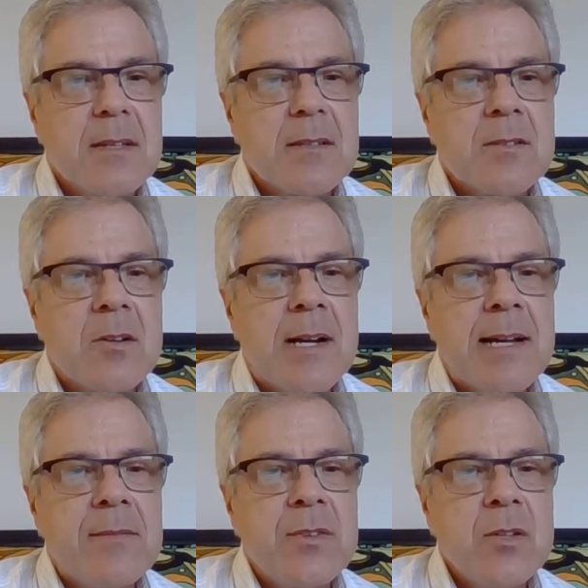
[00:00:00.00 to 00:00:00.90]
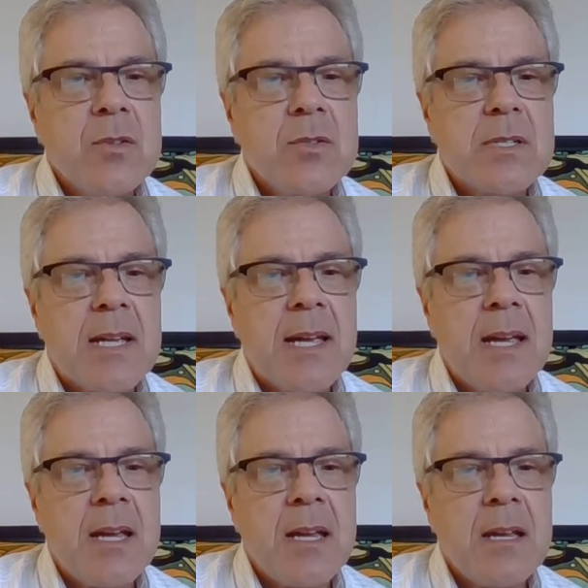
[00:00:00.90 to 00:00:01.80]
So I have used
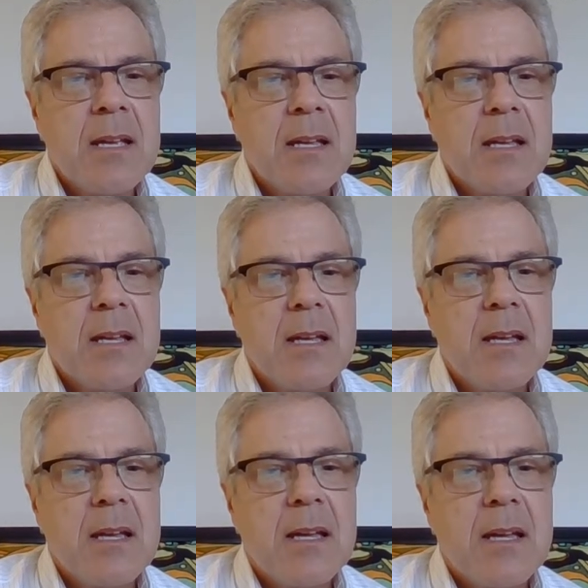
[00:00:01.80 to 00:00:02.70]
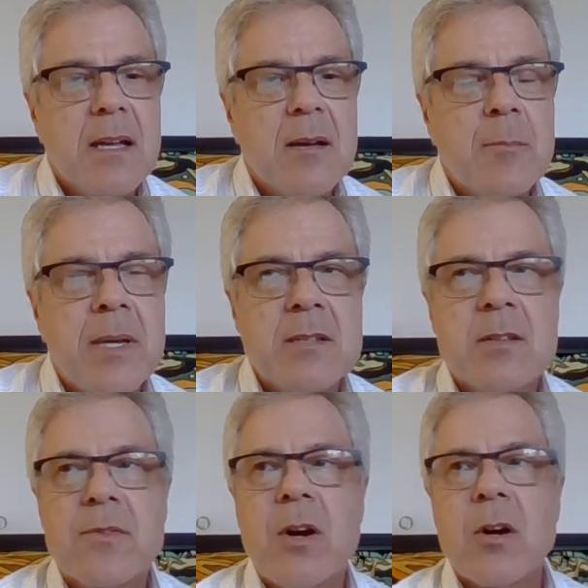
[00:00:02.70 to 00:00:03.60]
a piece
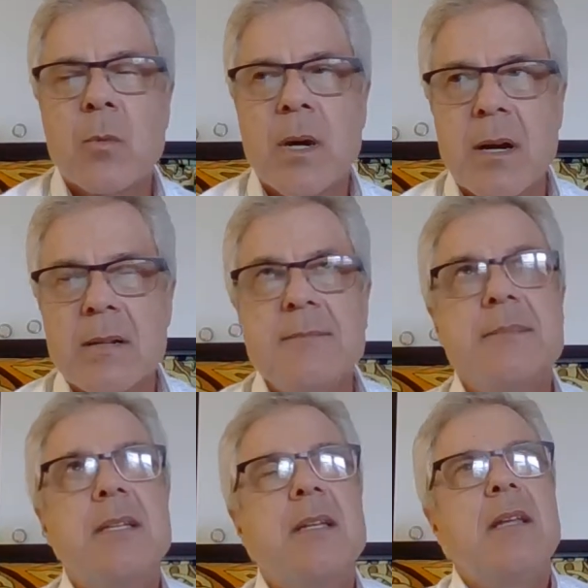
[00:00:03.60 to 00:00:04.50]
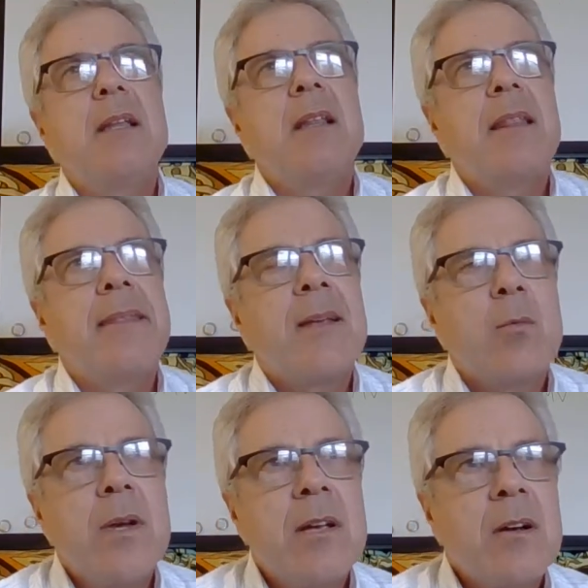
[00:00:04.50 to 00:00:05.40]
of hardware that
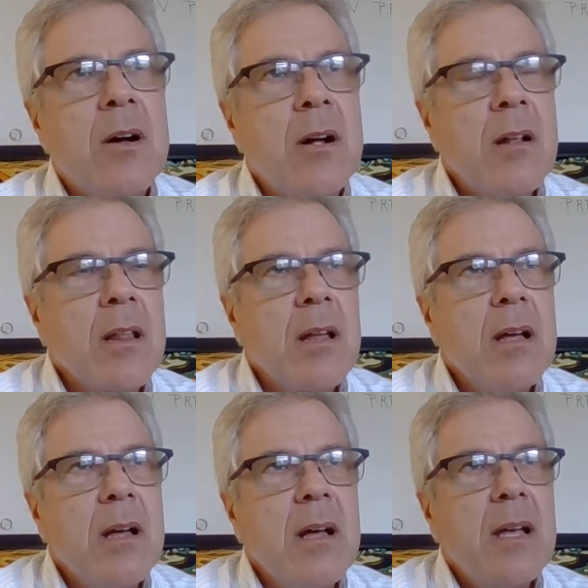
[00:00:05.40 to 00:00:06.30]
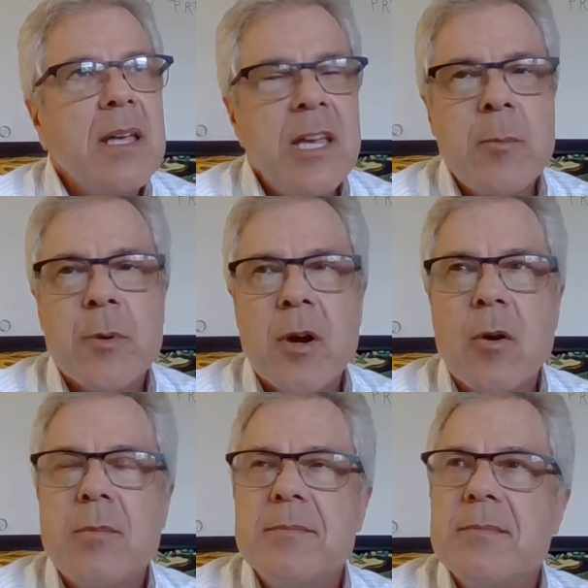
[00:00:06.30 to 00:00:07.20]
we call
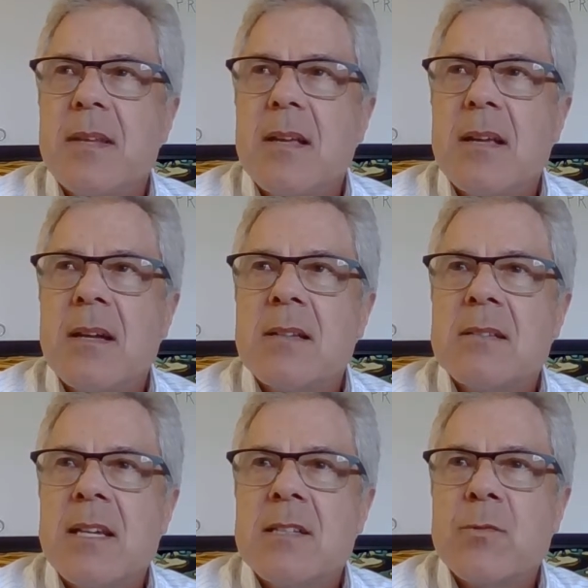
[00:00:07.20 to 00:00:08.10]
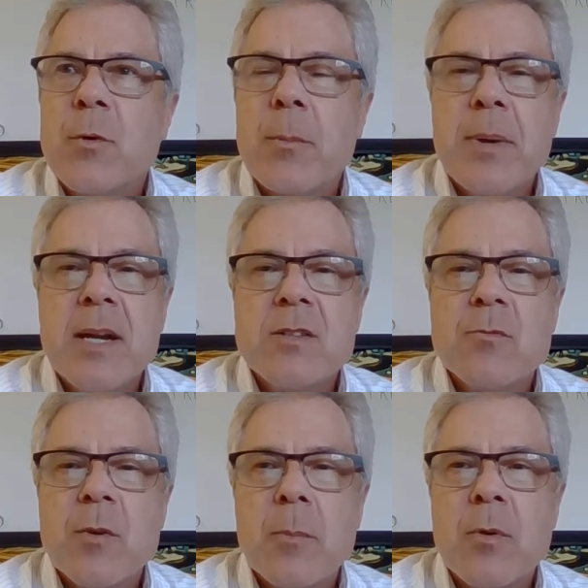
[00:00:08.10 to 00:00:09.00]
ePro, and it stands for
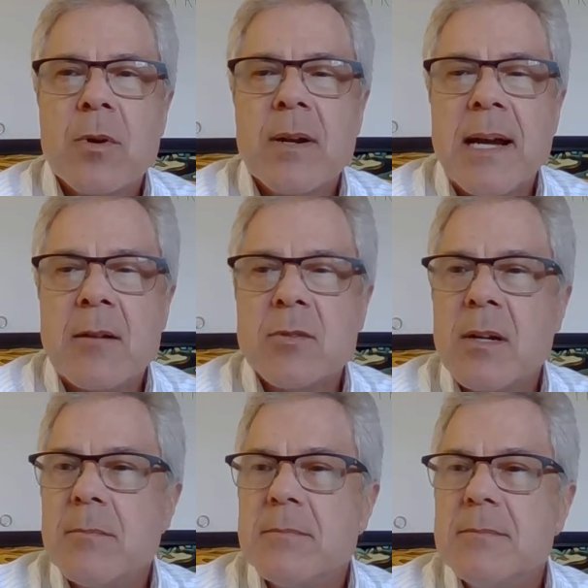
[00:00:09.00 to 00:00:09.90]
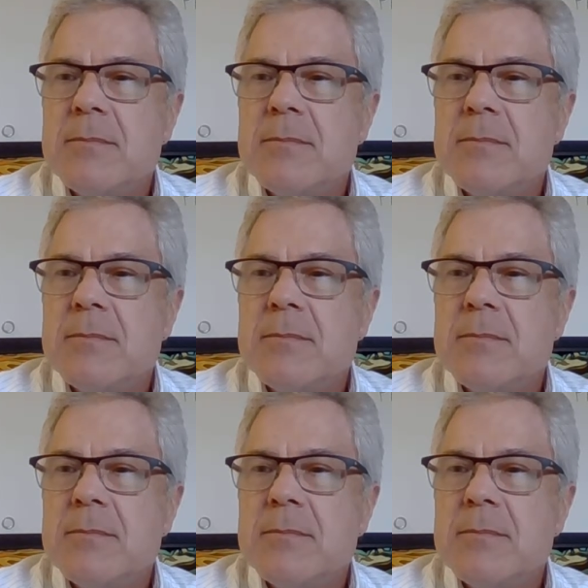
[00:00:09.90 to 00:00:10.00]
Patient Reported Outcome.